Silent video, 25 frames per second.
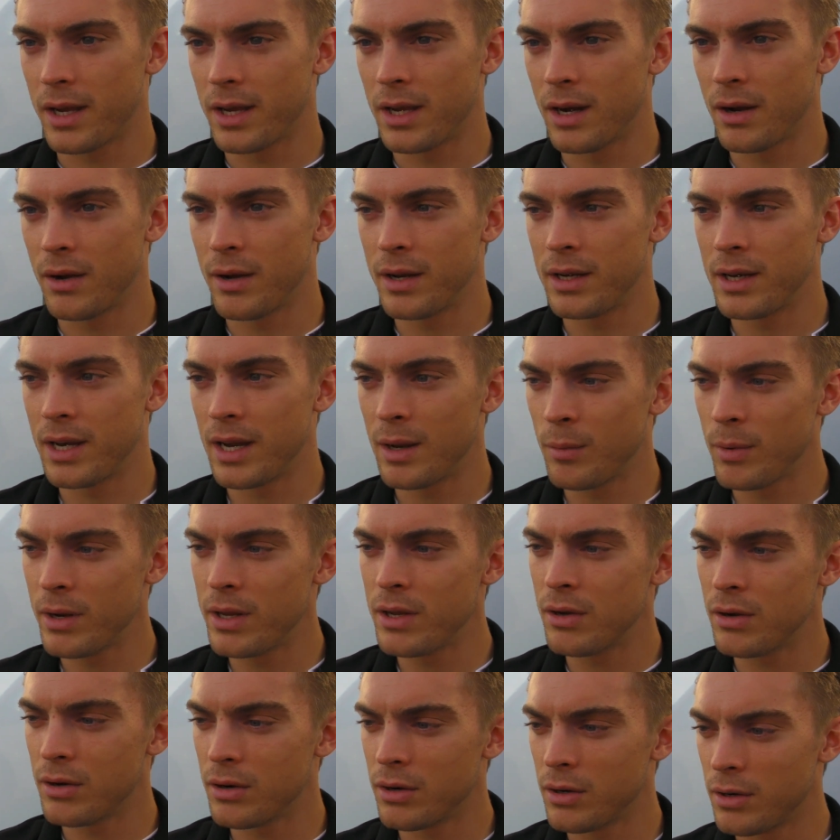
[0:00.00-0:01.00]
You know, and when
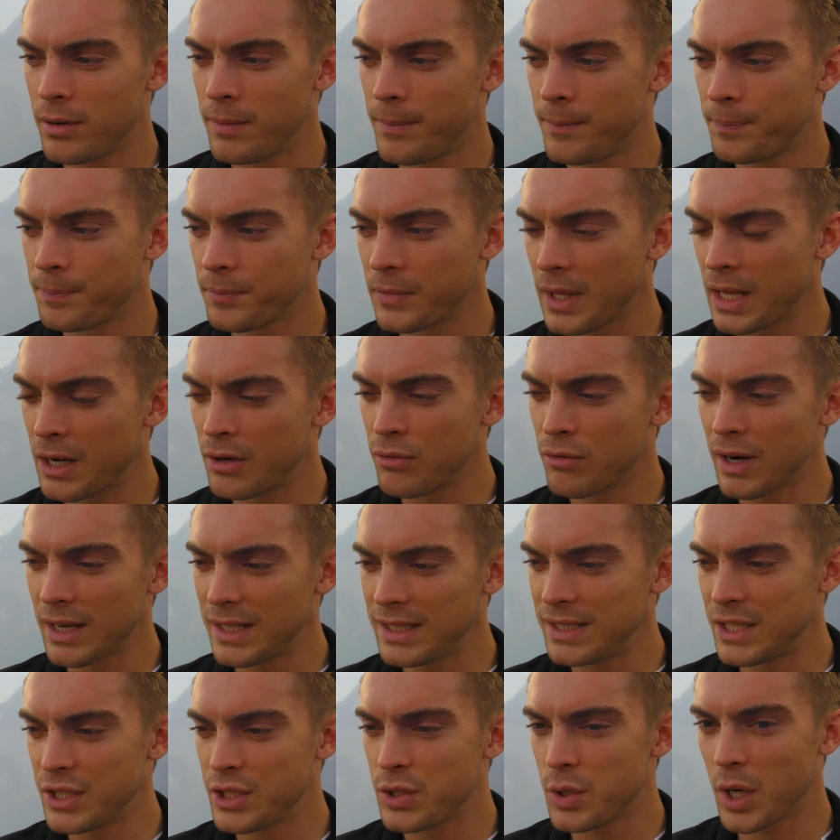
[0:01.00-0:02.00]
you're in a
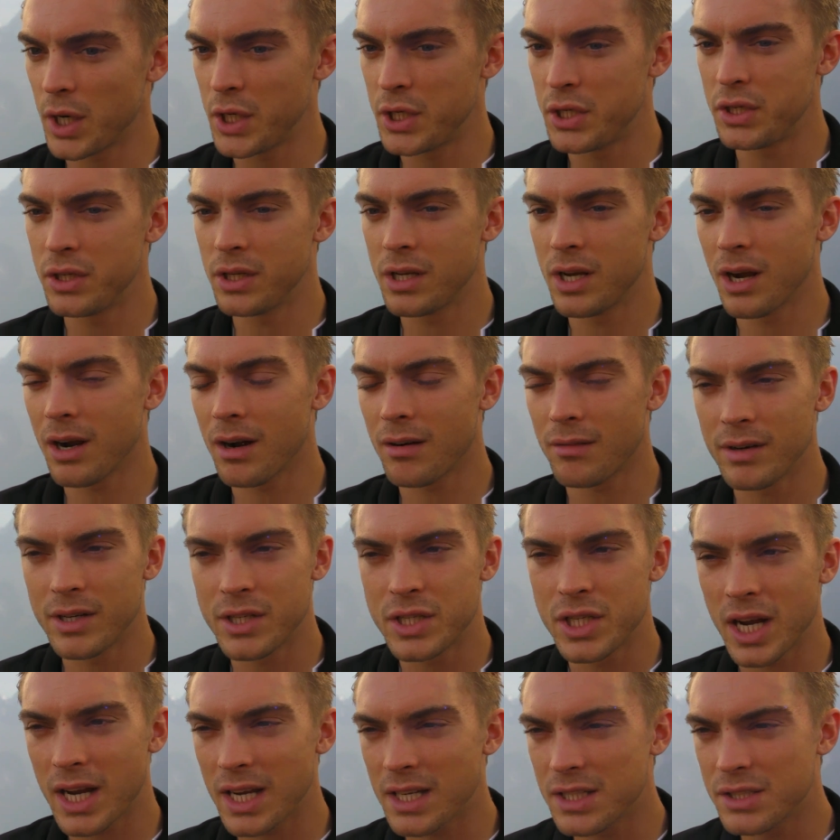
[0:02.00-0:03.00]
race situation, you can't really
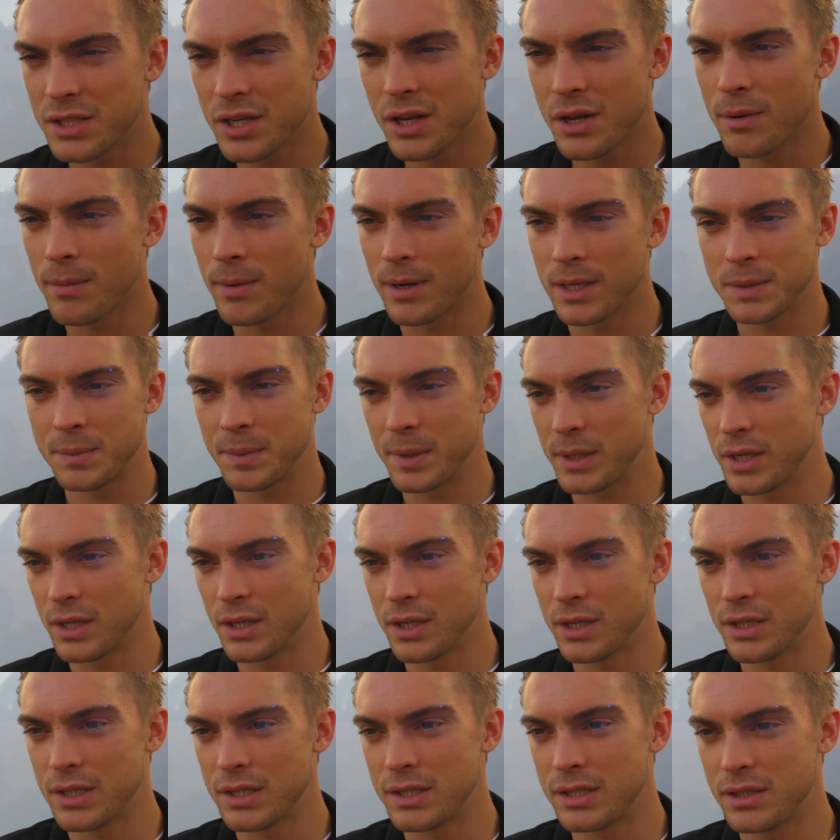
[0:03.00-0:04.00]
change too much
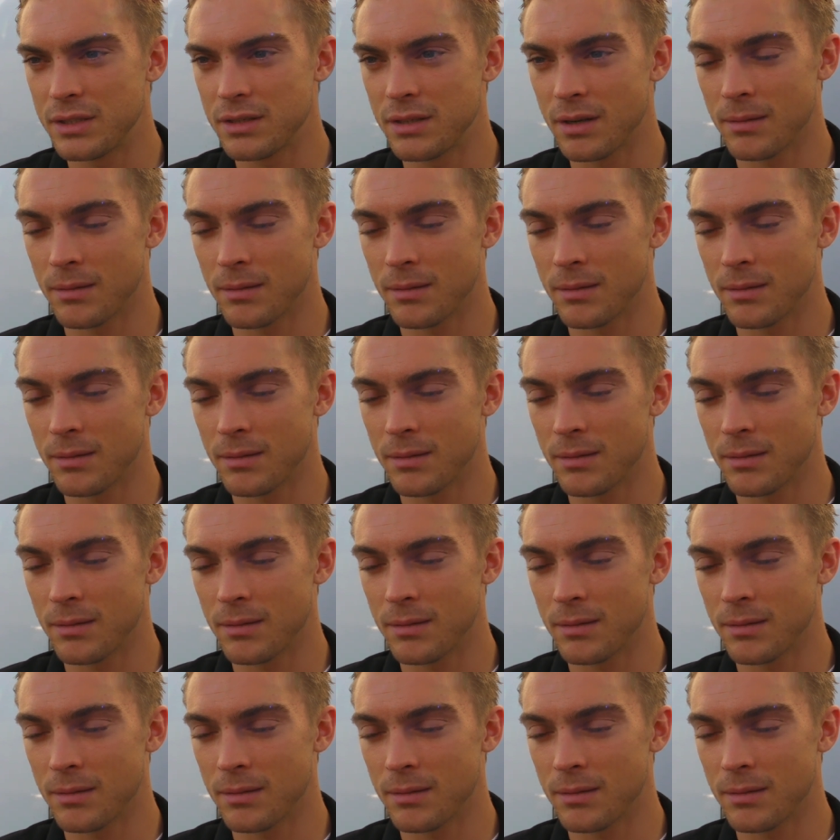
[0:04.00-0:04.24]
because